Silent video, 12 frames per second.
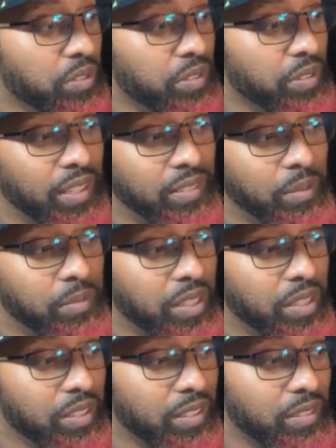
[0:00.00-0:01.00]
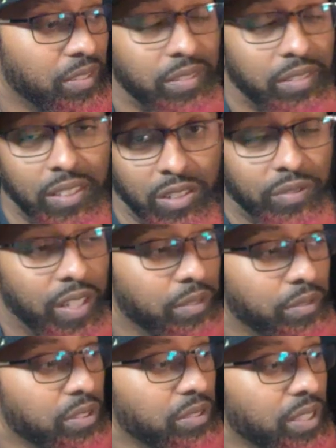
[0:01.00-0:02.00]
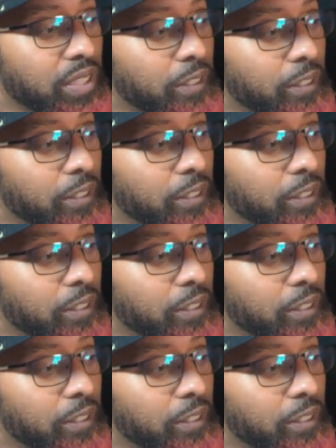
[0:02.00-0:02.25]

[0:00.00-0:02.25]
so that's something that's in our favor, right?